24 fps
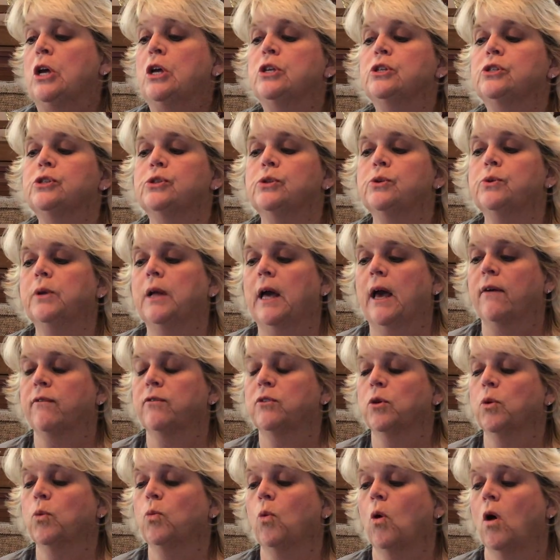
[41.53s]
Soon
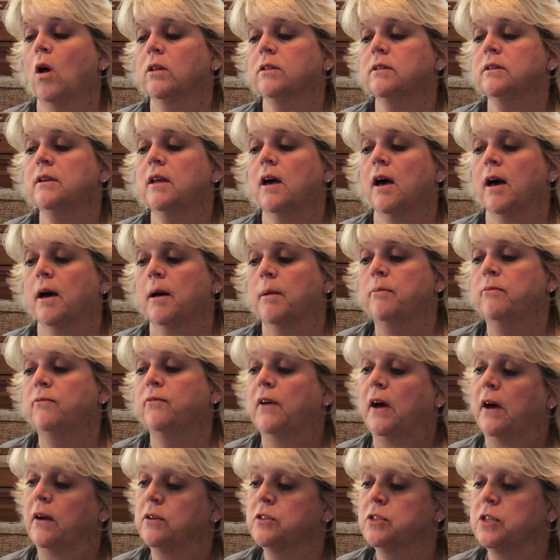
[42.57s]
after, Walt and
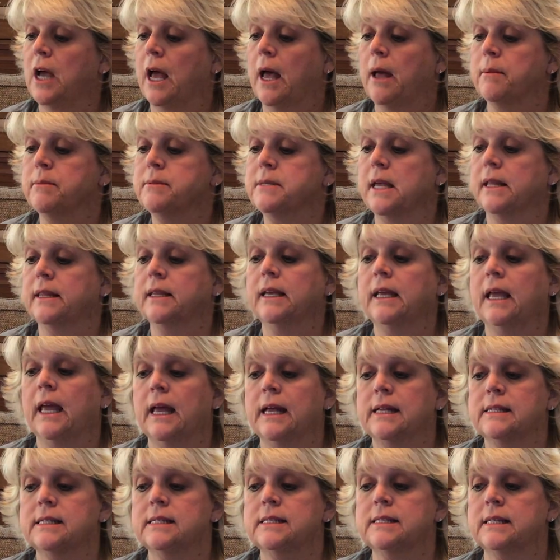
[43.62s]
found jobs at the
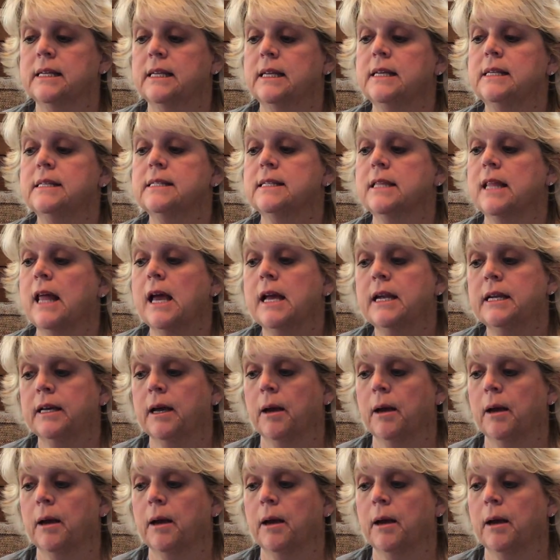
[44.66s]
Kansas City Slide